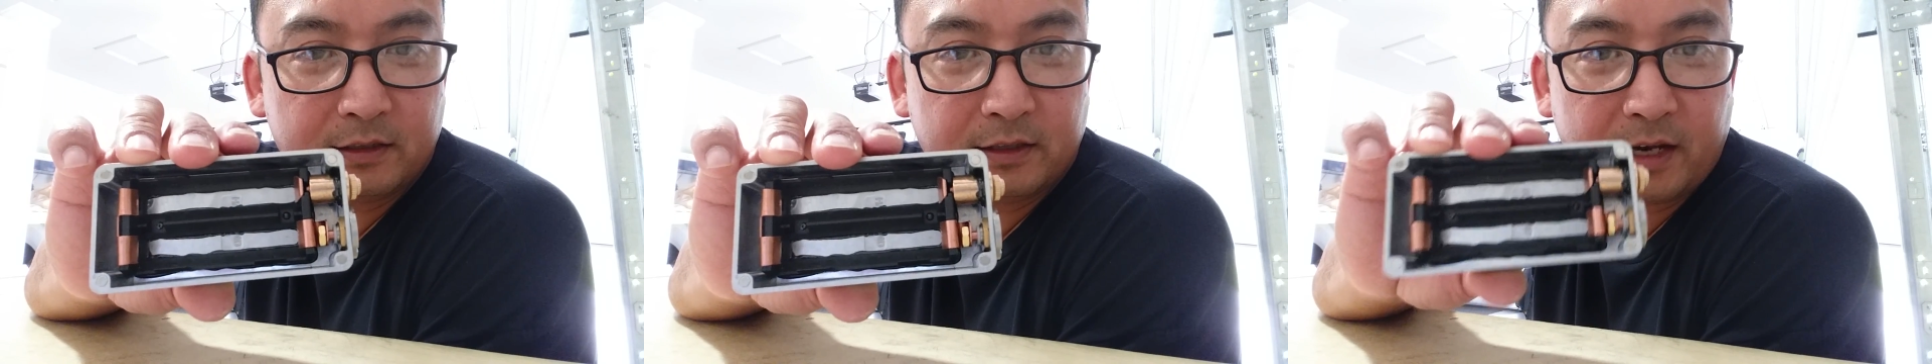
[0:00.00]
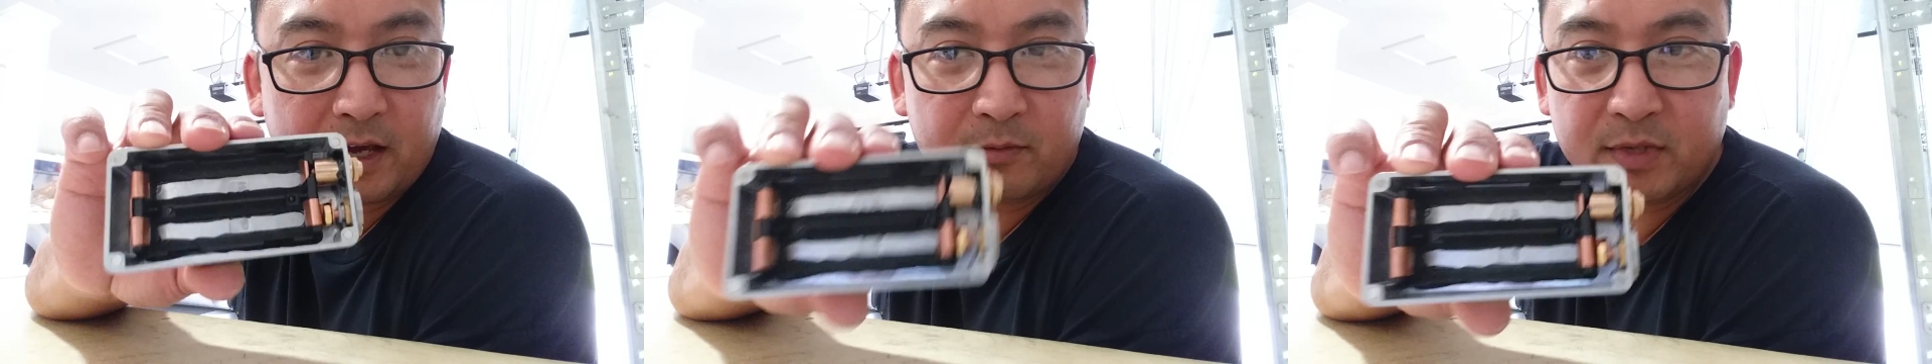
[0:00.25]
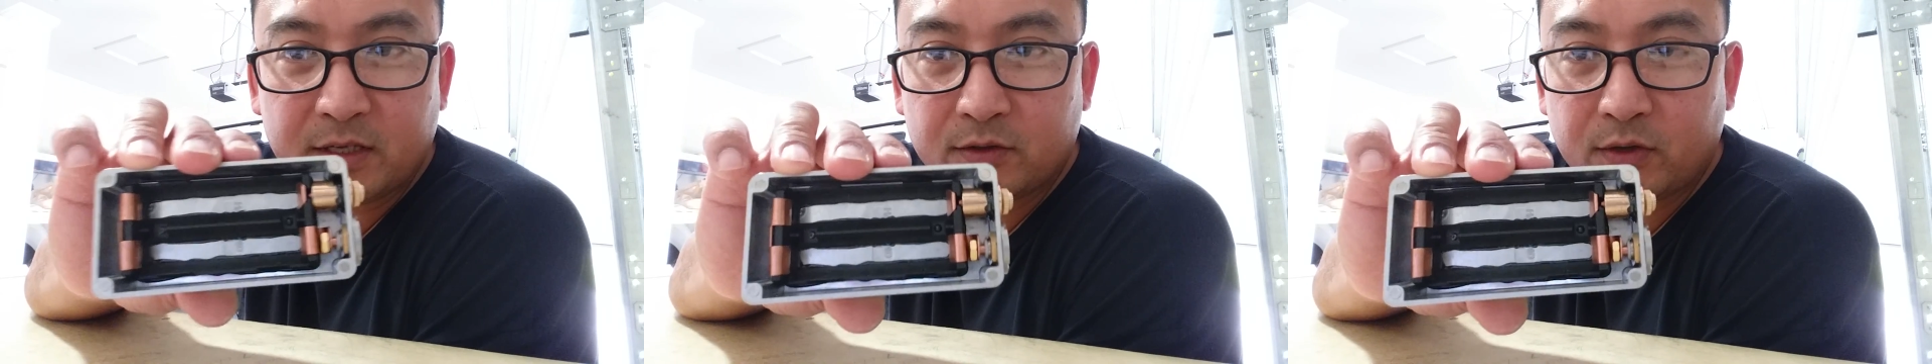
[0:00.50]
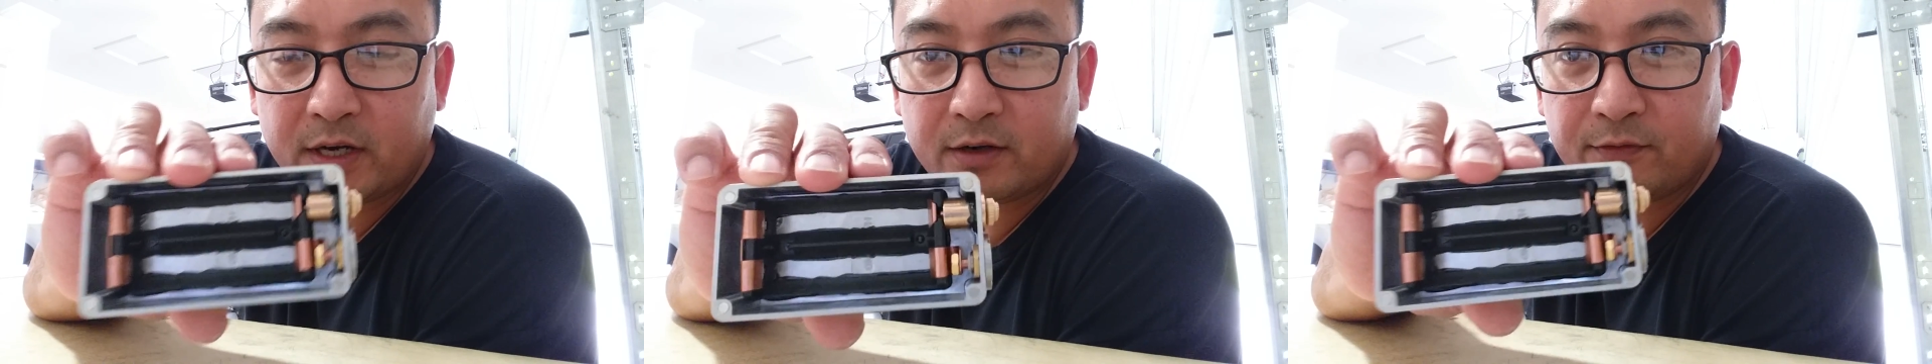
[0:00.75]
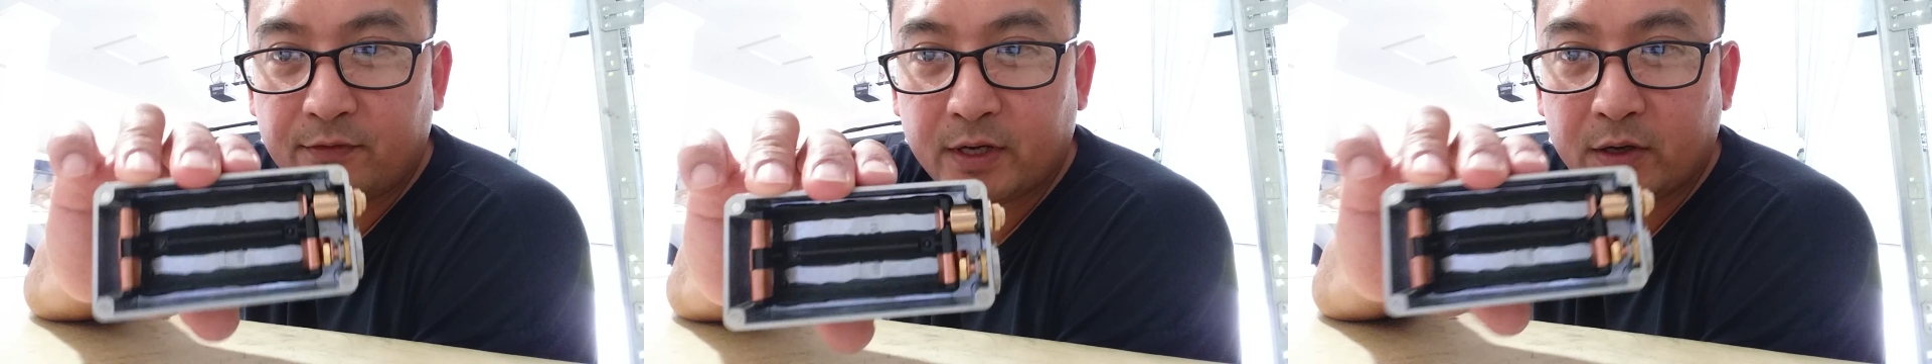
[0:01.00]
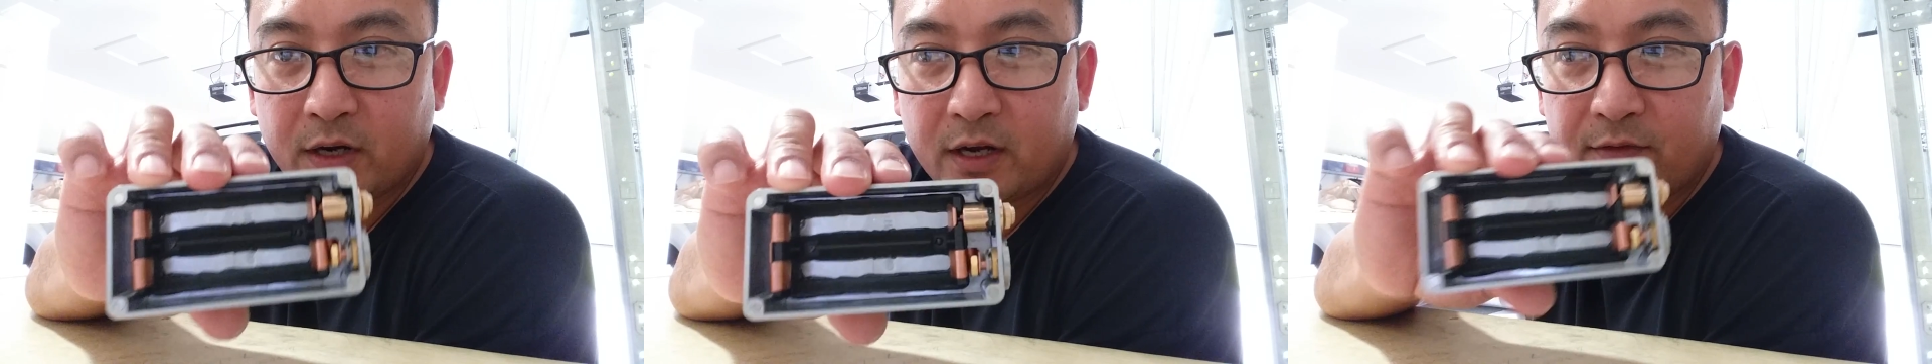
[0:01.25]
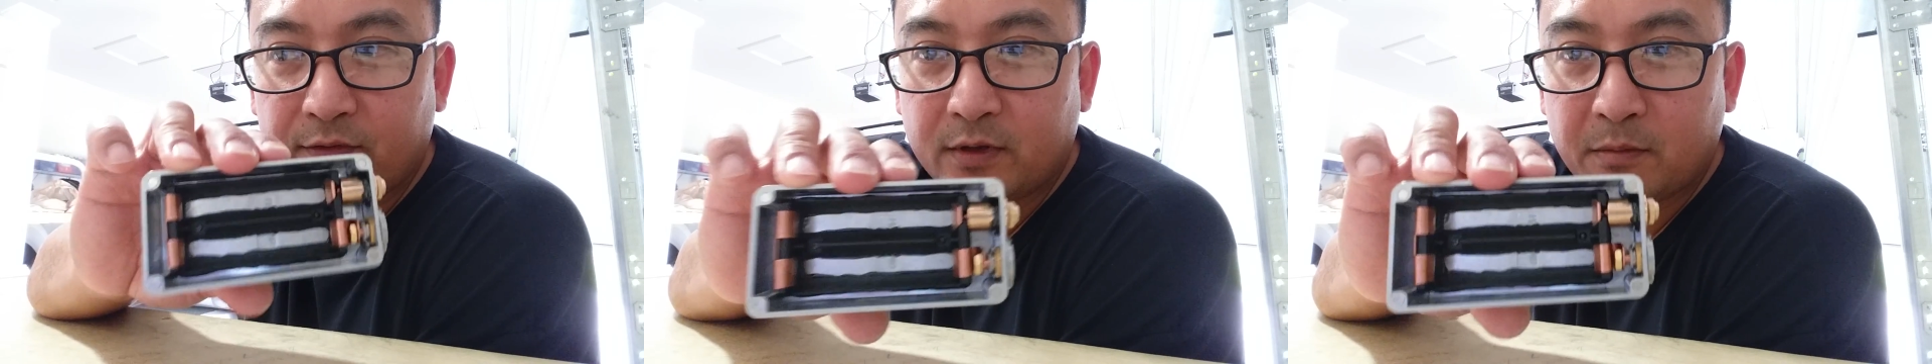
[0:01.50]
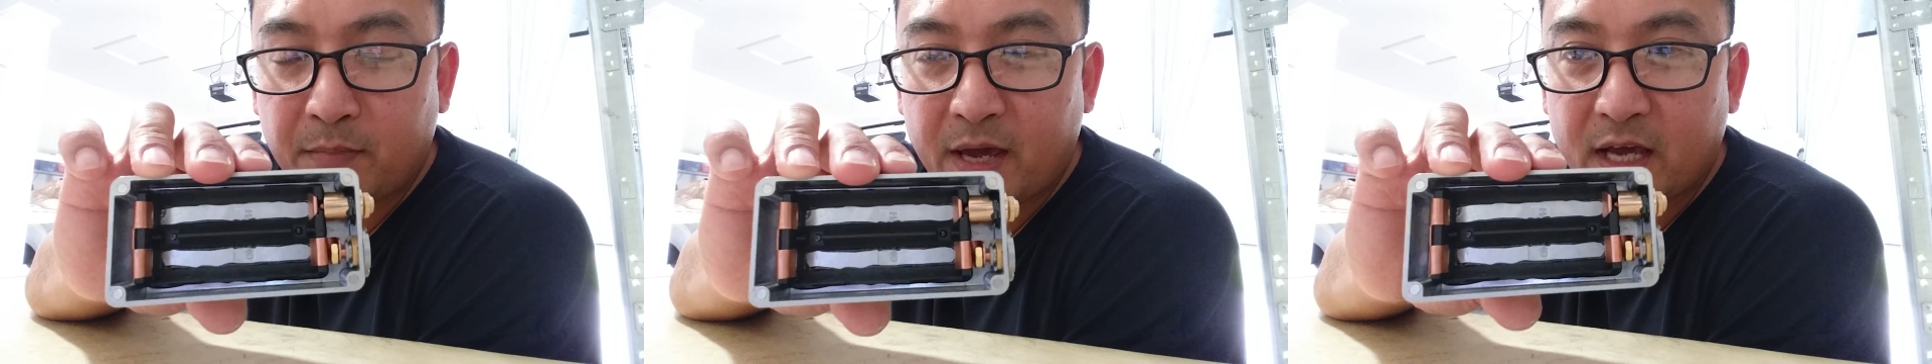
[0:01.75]
that I've been trying to figure out for
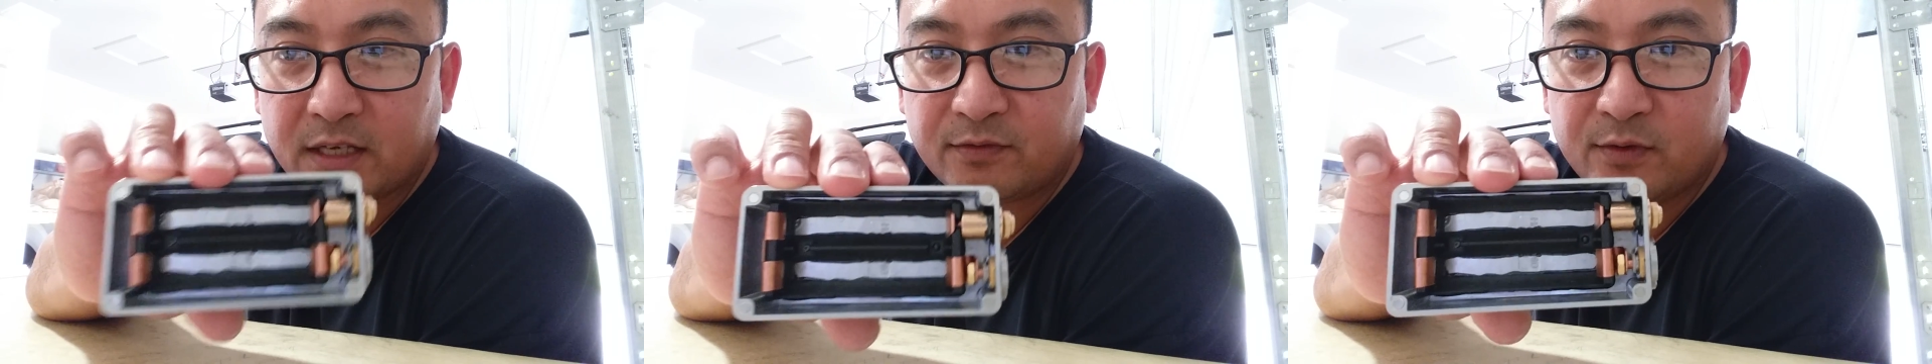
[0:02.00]
the past